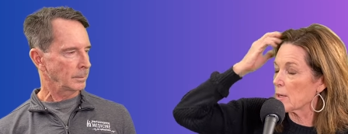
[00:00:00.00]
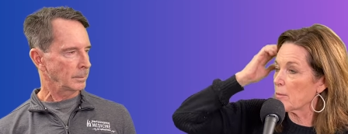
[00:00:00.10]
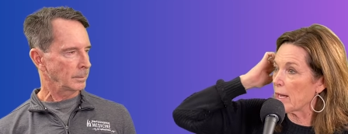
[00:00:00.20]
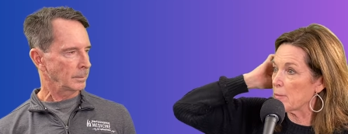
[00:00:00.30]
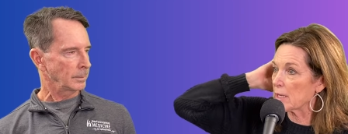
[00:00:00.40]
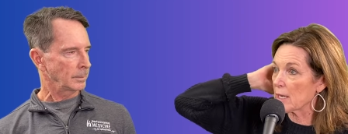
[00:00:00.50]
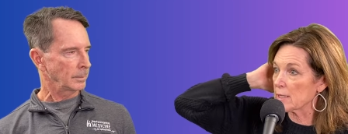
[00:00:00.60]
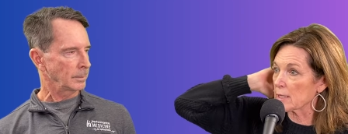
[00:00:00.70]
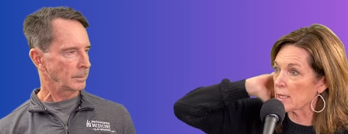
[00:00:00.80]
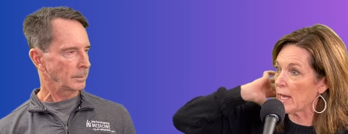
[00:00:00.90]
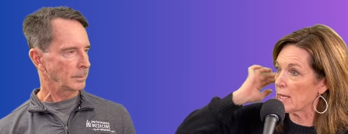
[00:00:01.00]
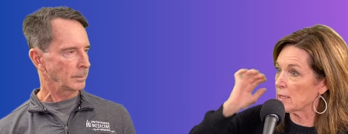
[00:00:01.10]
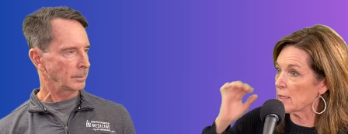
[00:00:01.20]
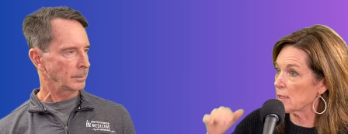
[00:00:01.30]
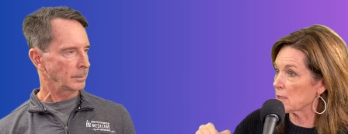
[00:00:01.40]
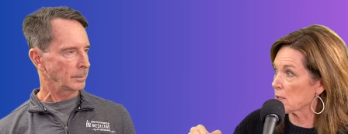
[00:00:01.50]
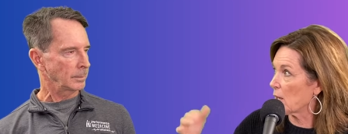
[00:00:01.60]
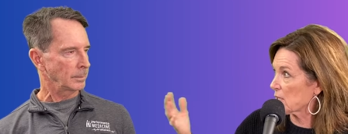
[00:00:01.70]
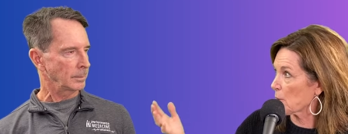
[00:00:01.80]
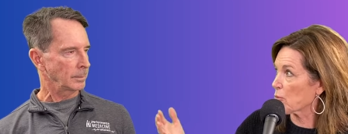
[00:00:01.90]
Speaker 1: about. Because again, it's
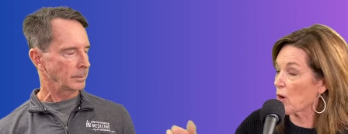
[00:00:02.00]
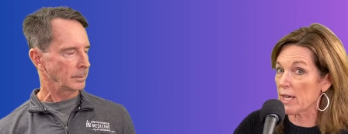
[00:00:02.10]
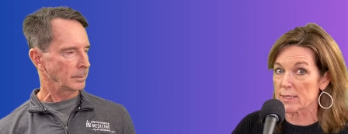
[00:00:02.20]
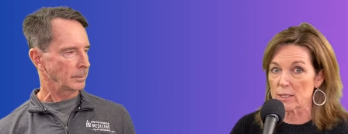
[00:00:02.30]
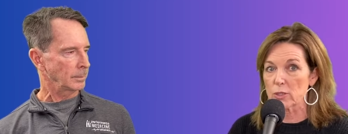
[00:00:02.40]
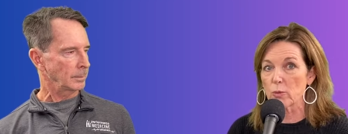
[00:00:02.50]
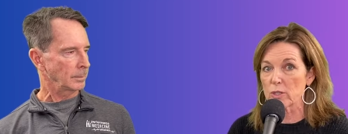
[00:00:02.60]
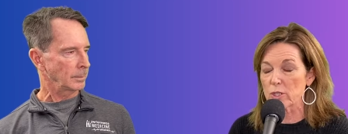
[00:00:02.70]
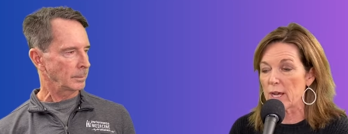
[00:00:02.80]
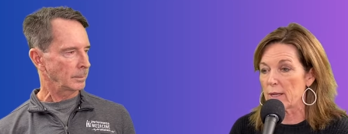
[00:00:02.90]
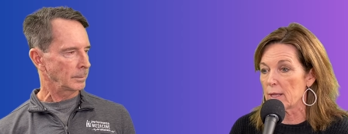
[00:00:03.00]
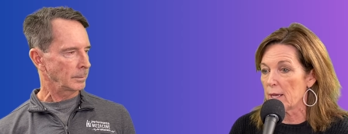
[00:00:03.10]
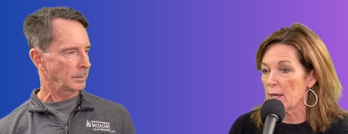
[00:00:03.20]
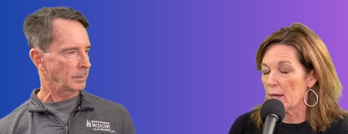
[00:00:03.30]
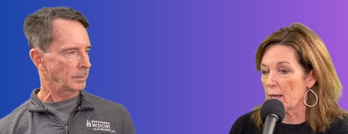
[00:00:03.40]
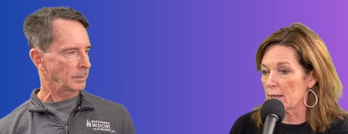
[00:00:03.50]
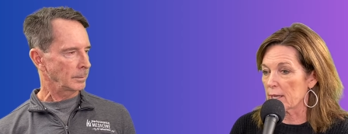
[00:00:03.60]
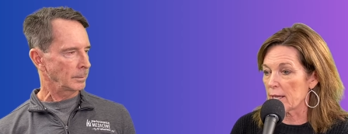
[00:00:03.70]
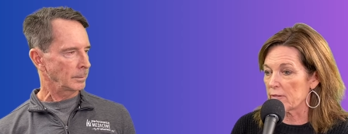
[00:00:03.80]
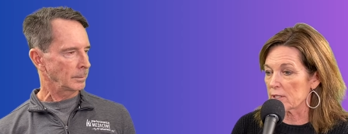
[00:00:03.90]
it's a process which I'll uh,
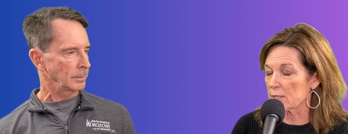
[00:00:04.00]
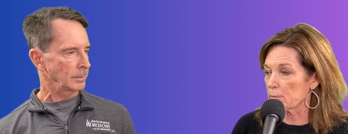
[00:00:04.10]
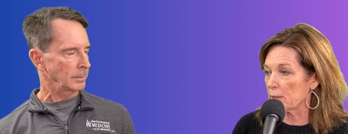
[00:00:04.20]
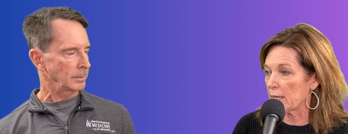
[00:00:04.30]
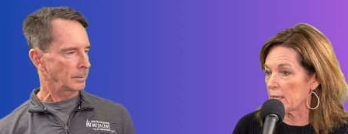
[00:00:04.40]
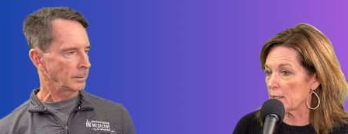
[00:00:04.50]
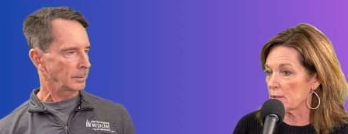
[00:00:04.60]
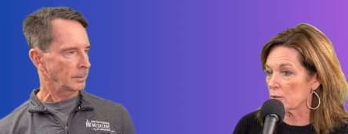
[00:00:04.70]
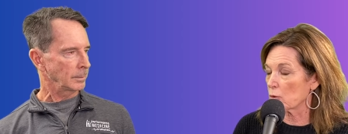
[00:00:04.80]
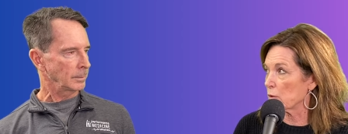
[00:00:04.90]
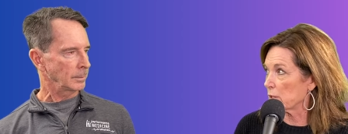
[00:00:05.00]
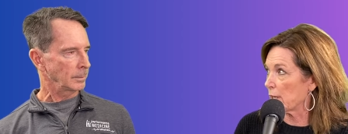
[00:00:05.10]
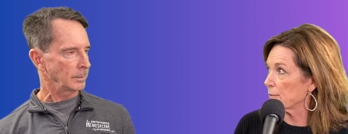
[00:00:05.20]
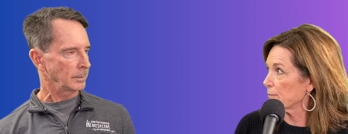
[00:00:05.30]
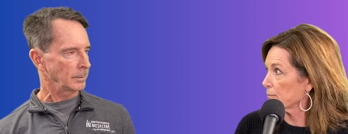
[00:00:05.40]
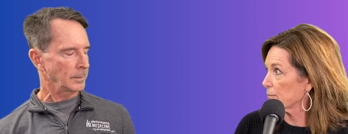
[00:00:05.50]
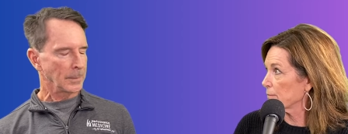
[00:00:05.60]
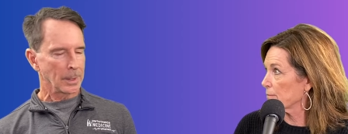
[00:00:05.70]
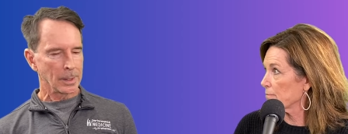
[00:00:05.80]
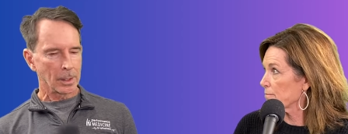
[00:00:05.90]
kind of explain towards the end.
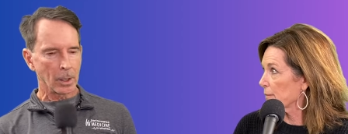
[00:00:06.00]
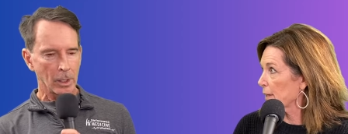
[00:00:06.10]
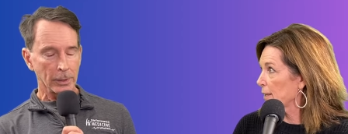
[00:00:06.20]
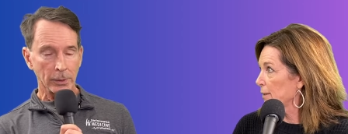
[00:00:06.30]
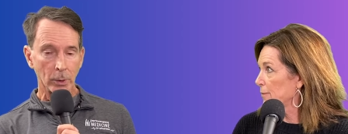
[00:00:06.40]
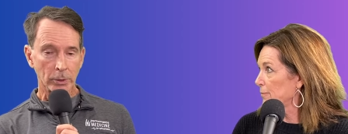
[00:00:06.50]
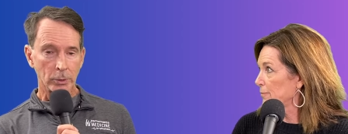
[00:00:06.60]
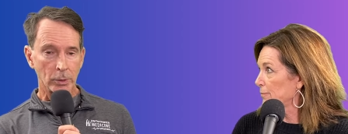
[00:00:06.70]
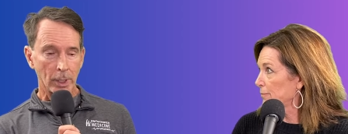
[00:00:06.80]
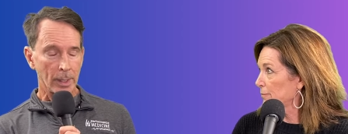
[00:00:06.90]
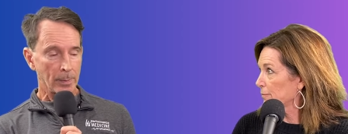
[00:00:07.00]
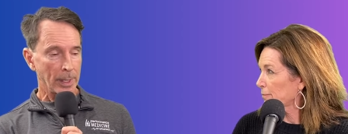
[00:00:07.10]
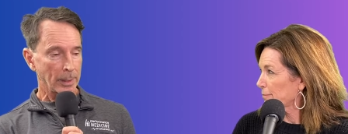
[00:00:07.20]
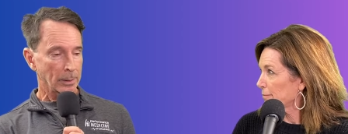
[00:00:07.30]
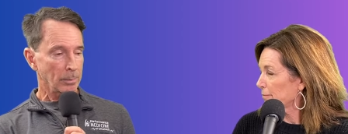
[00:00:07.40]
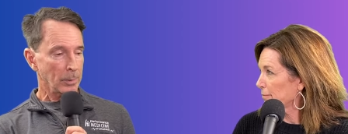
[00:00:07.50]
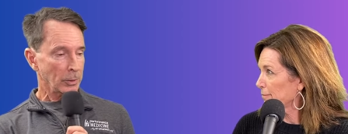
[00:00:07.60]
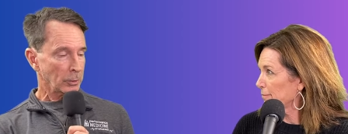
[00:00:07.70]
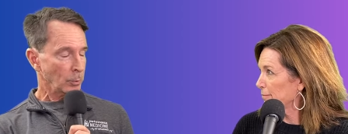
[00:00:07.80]
Speaker 2: All I know is you came back a much